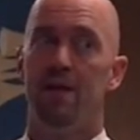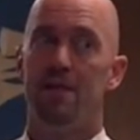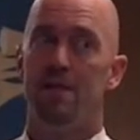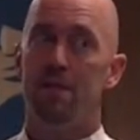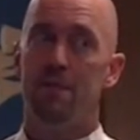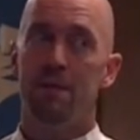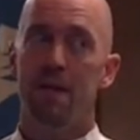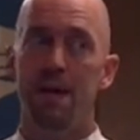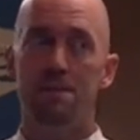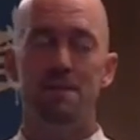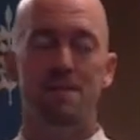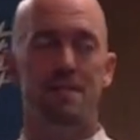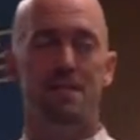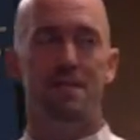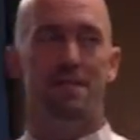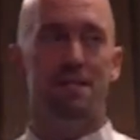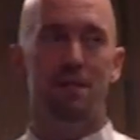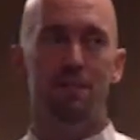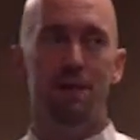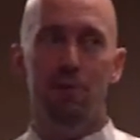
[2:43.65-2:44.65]
Sometimes,
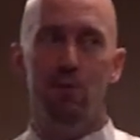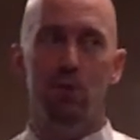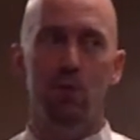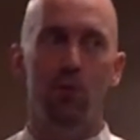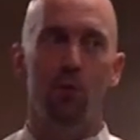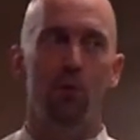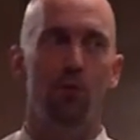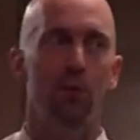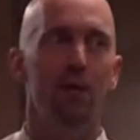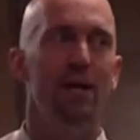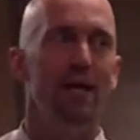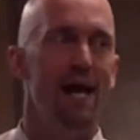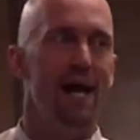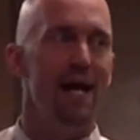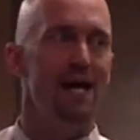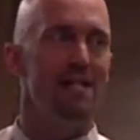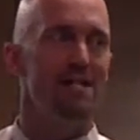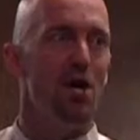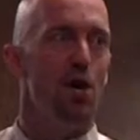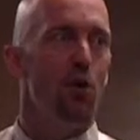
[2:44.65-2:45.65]
sometimes we don't
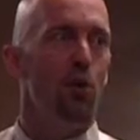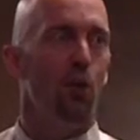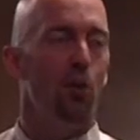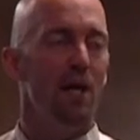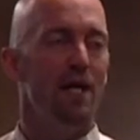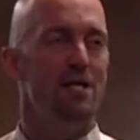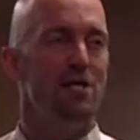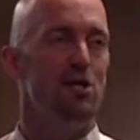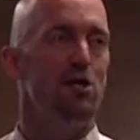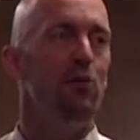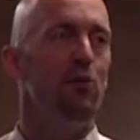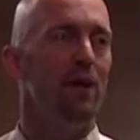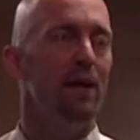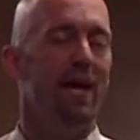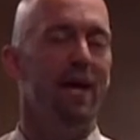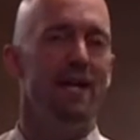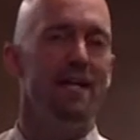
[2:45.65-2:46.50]
realize what he's doing,